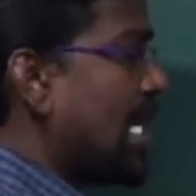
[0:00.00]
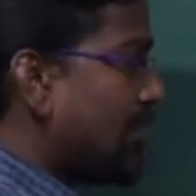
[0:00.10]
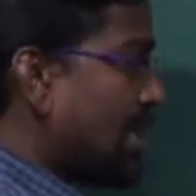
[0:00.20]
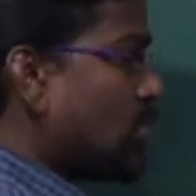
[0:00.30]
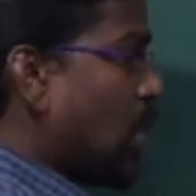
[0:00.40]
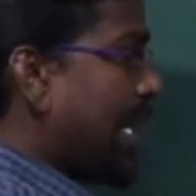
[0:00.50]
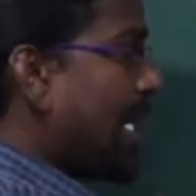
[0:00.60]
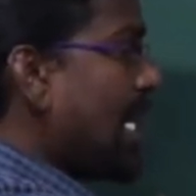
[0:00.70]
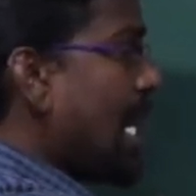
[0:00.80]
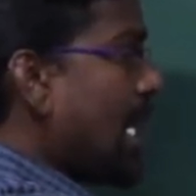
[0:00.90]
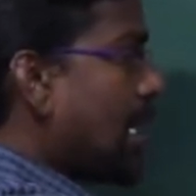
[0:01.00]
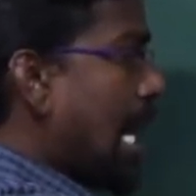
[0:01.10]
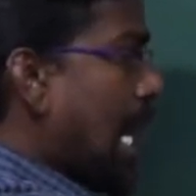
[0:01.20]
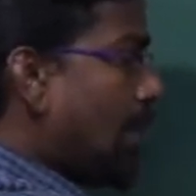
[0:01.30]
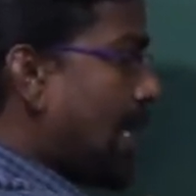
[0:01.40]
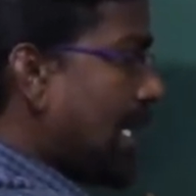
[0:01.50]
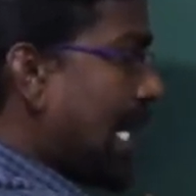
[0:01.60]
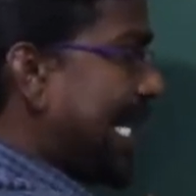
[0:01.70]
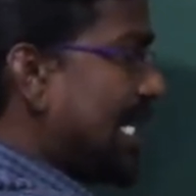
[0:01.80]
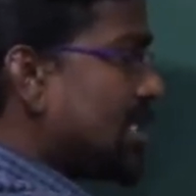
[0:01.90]
That's why carbon
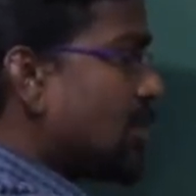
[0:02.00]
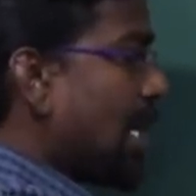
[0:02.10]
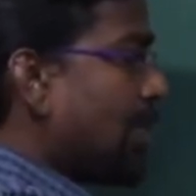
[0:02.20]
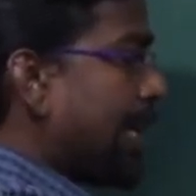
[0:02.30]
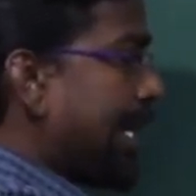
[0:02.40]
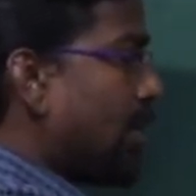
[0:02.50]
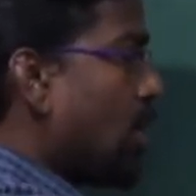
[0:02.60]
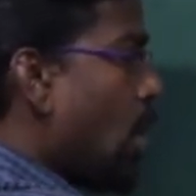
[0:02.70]
hydrogen bond break.